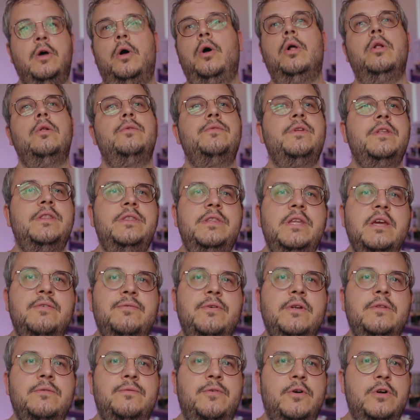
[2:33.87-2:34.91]
all the
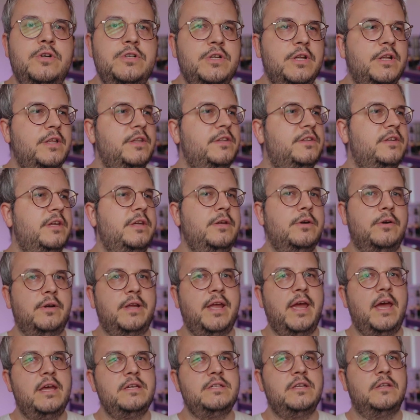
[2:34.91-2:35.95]
different versions in your
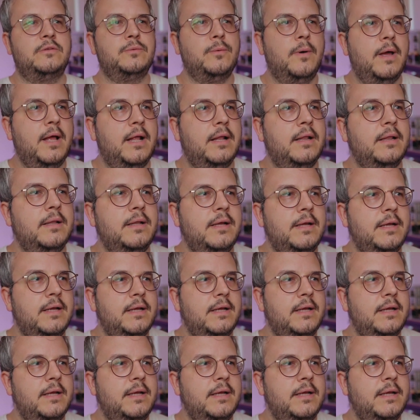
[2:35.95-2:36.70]
cache as well.